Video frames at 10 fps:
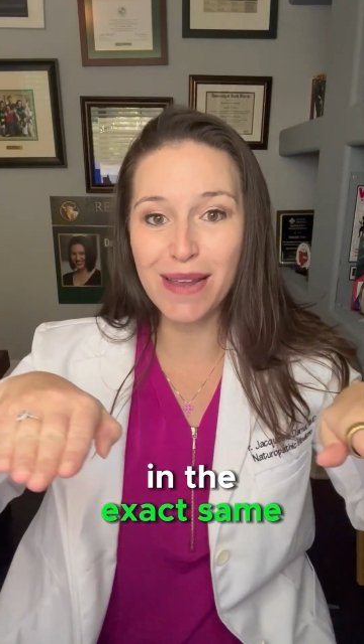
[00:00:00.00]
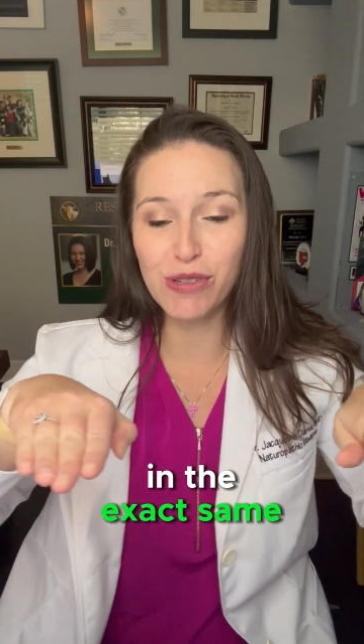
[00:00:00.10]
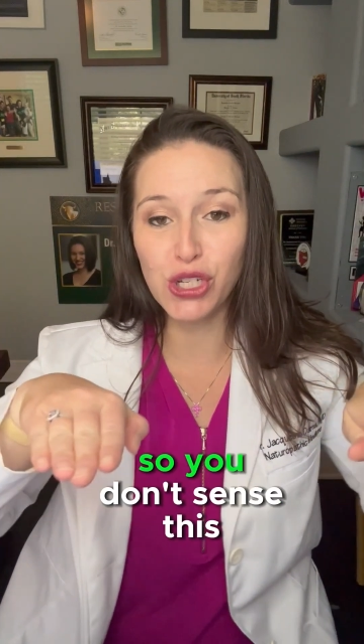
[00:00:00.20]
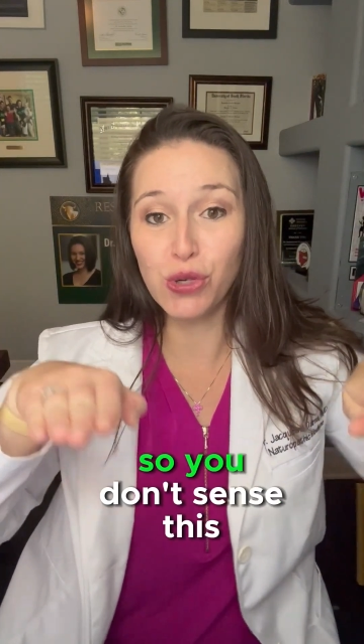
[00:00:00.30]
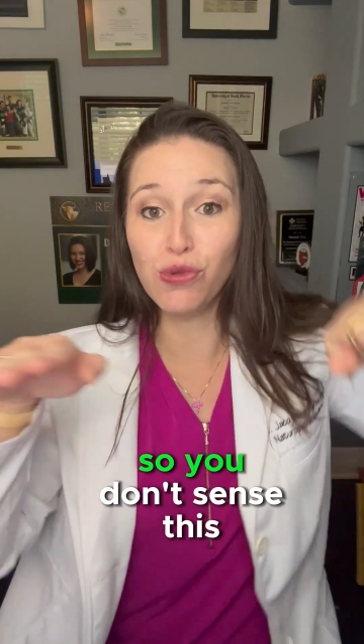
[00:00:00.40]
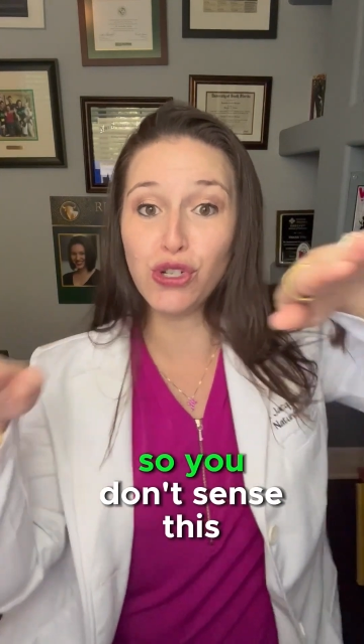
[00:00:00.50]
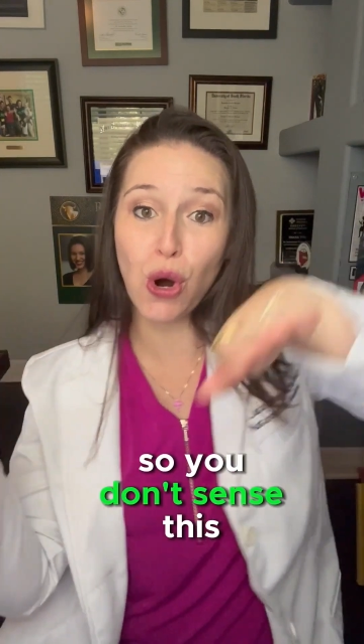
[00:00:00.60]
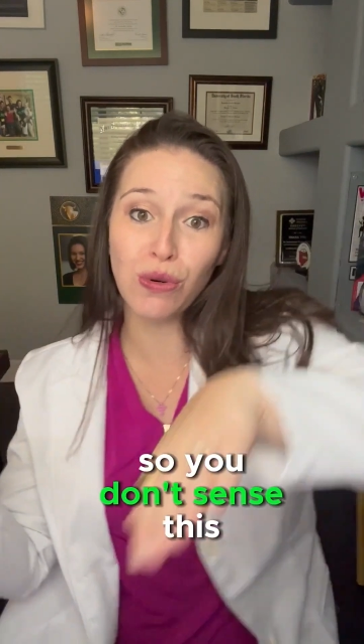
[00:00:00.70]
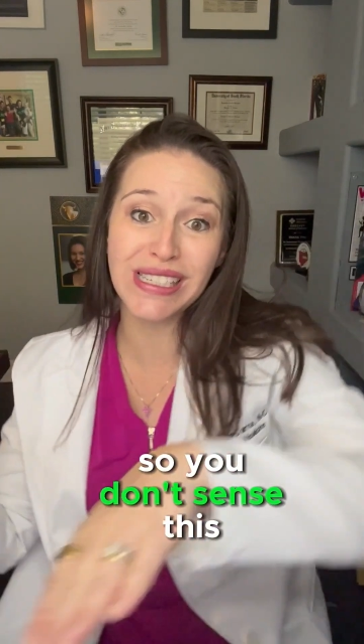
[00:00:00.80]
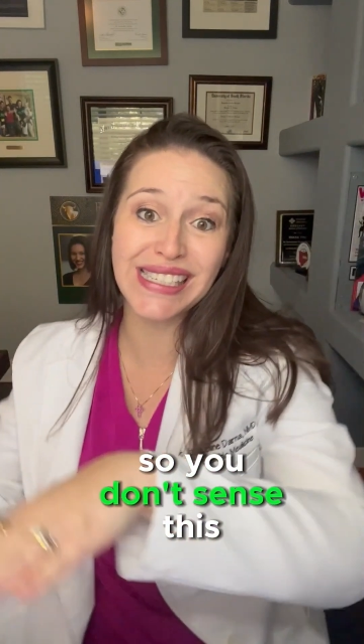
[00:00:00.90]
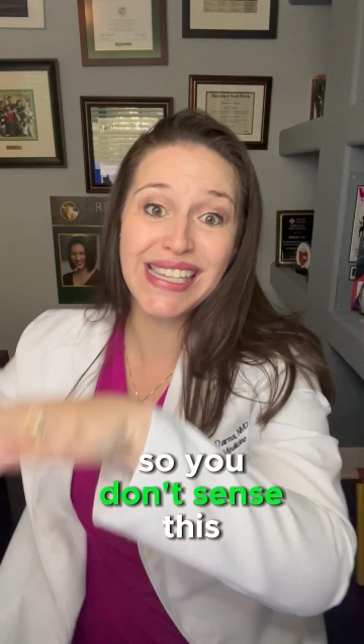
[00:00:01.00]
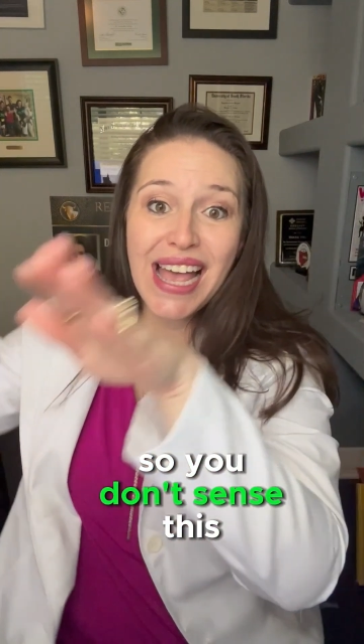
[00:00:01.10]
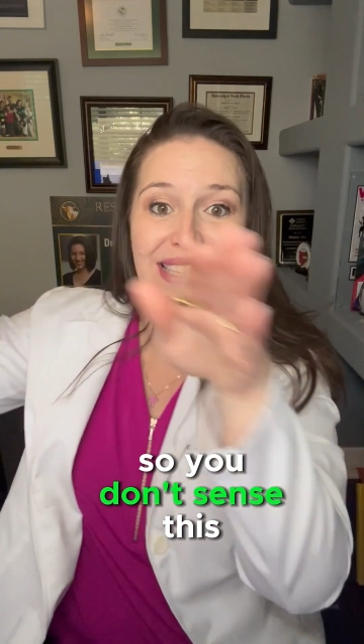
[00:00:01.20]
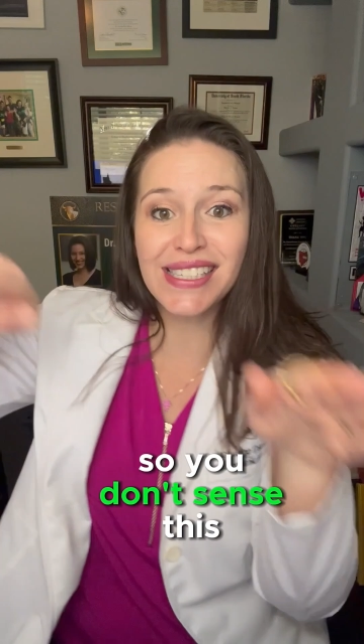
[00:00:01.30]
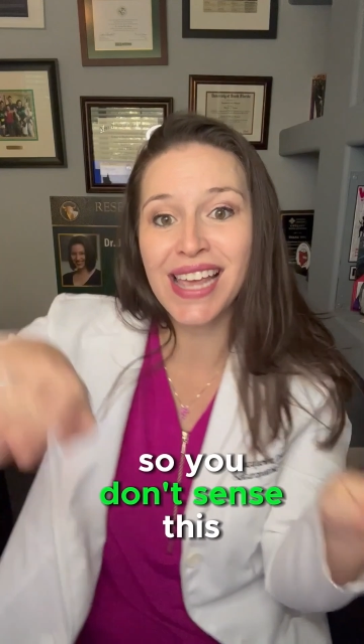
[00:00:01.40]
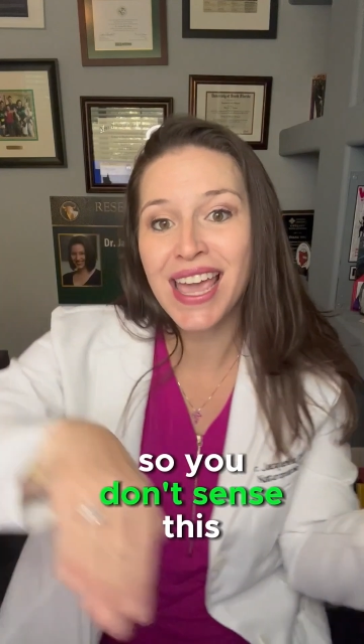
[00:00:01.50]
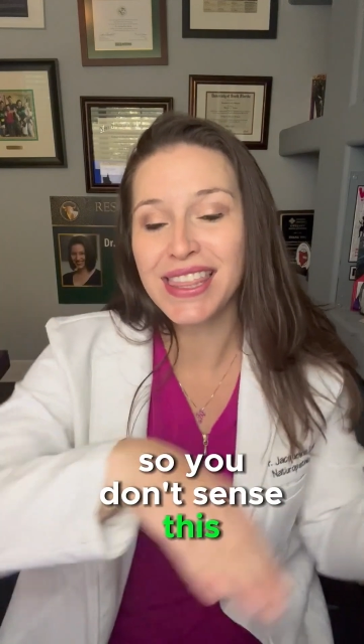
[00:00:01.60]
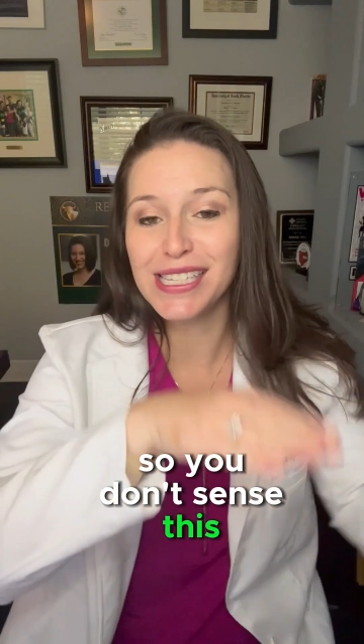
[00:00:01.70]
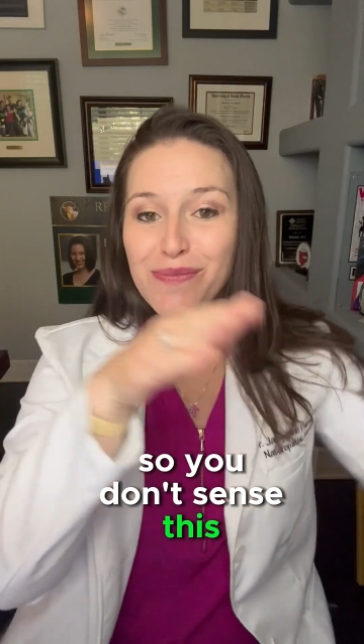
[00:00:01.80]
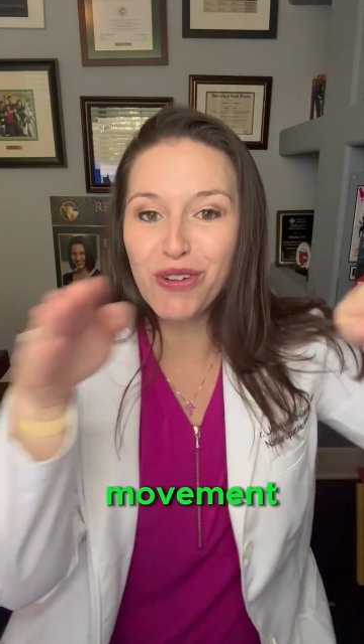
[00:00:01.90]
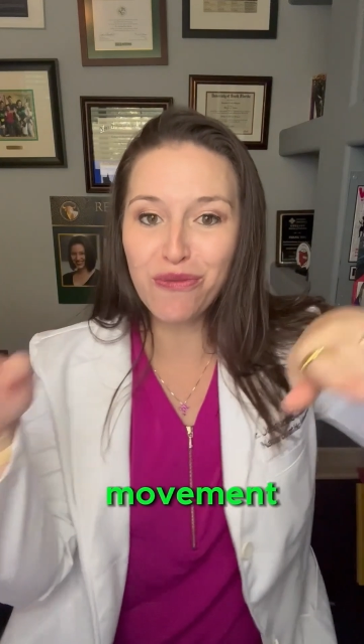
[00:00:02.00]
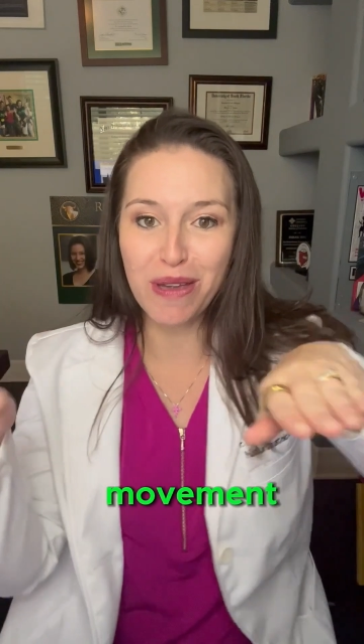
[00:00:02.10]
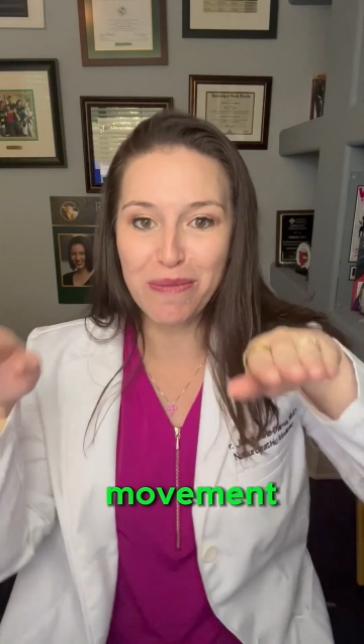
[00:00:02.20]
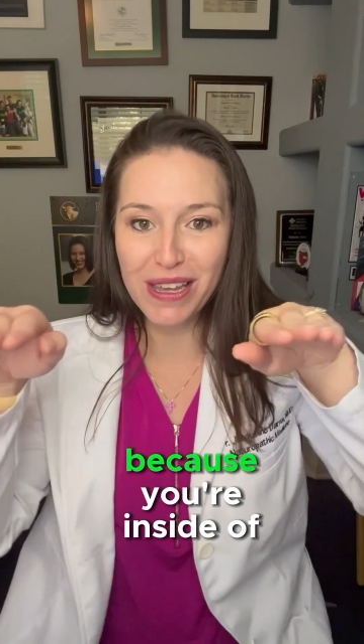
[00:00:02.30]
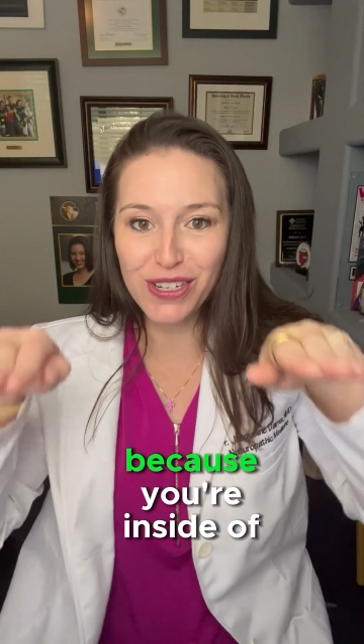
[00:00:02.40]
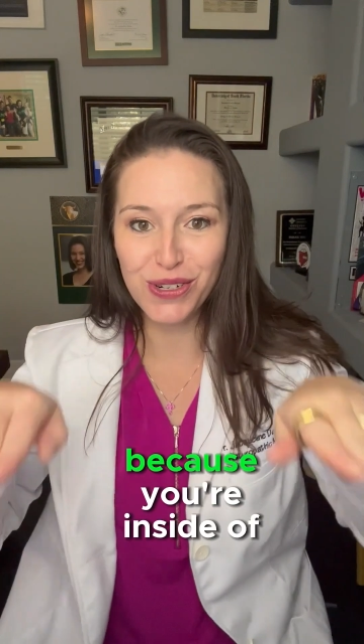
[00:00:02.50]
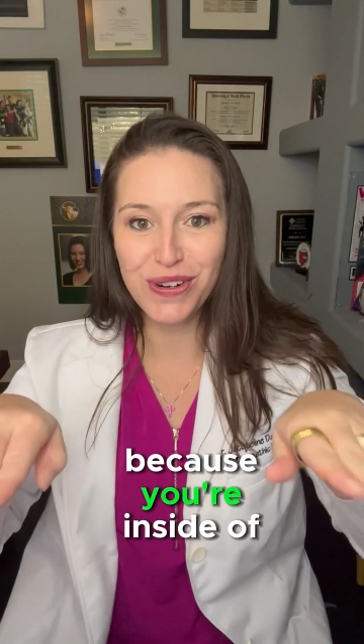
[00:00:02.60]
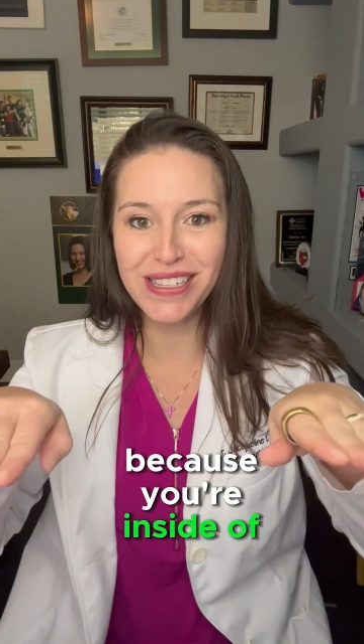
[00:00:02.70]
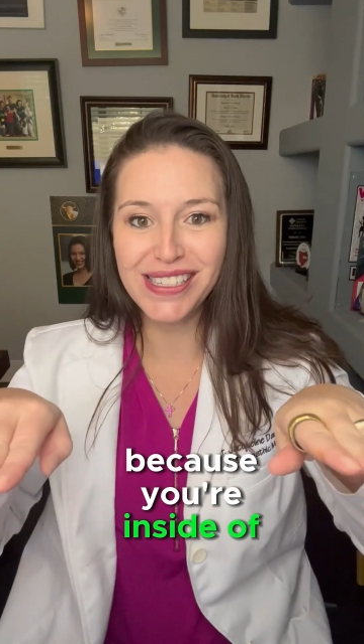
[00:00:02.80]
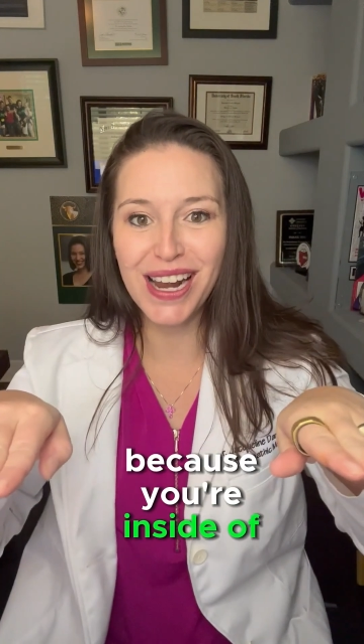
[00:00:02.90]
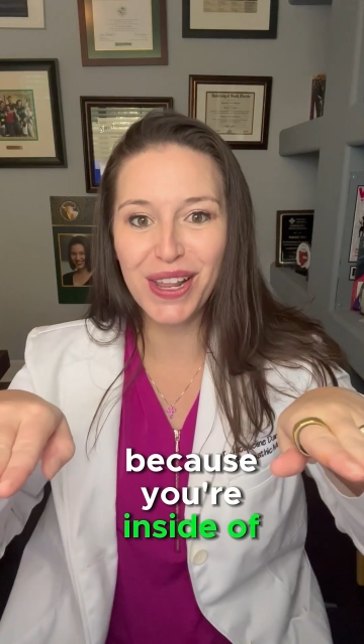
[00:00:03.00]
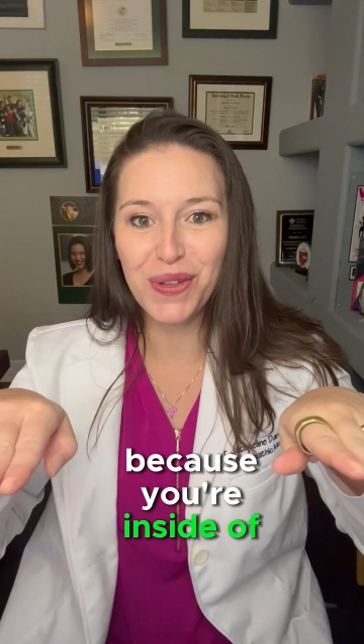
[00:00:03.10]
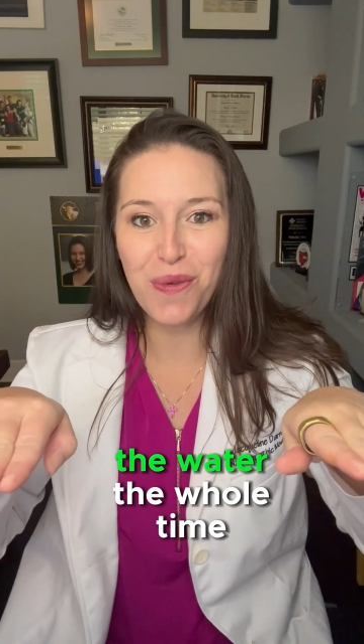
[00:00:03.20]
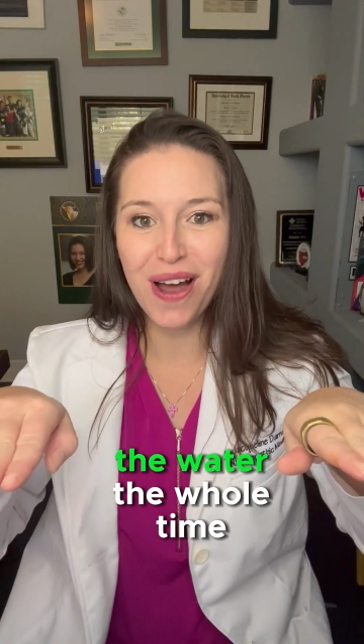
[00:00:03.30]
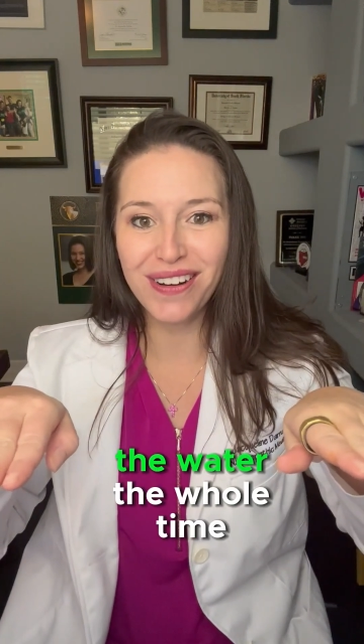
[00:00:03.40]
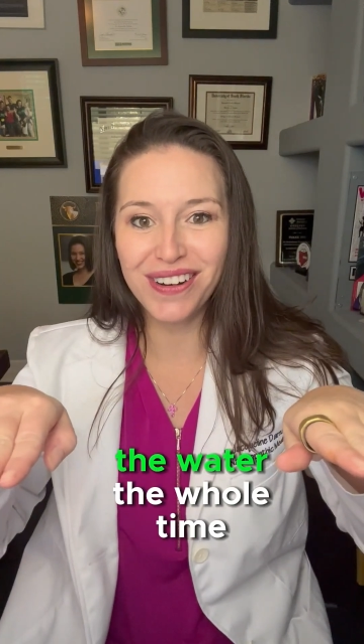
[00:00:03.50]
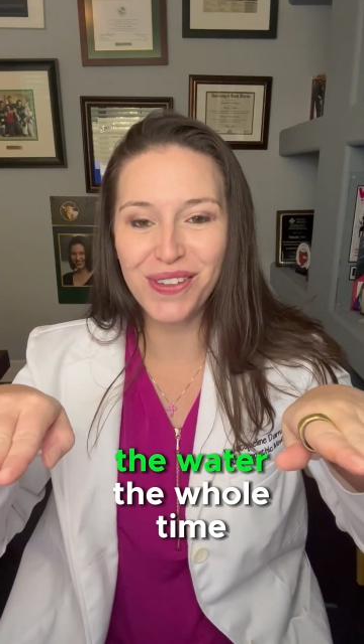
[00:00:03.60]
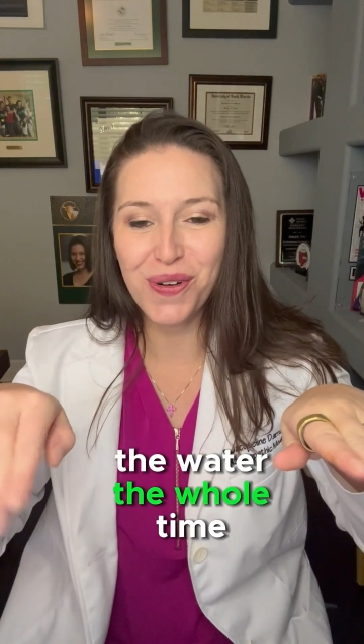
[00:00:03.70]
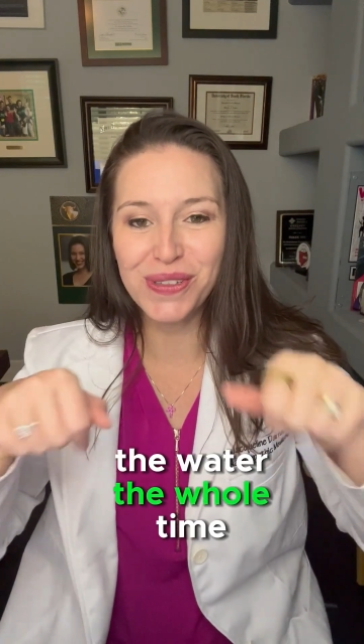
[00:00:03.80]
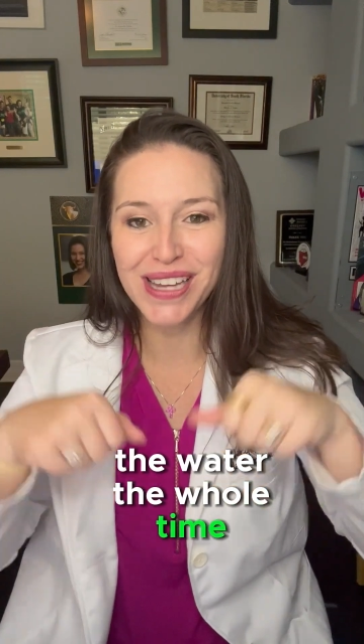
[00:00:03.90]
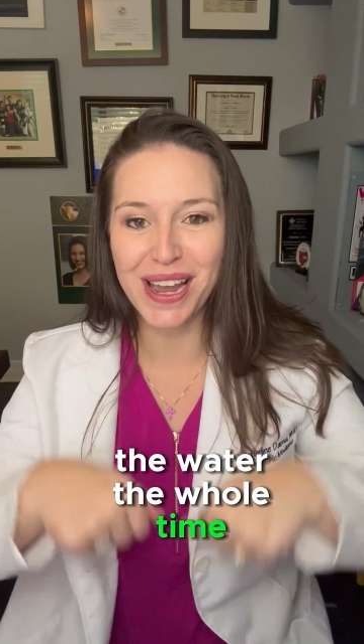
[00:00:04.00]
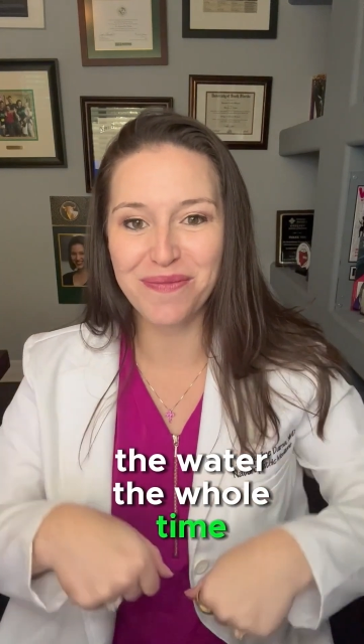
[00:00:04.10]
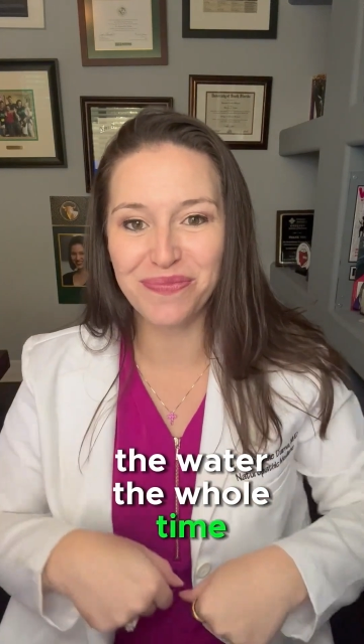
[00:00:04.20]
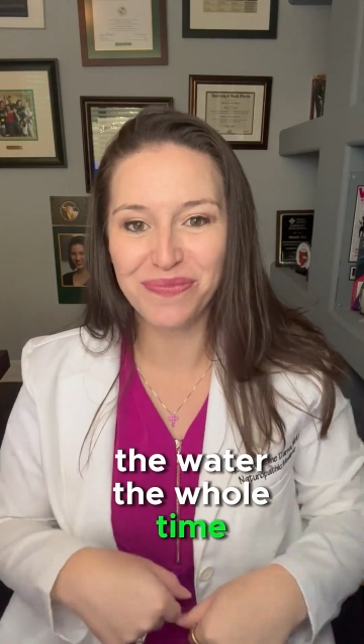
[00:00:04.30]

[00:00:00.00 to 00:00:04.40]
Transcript: so you don't sense this movement because you're inside of the water the whole time.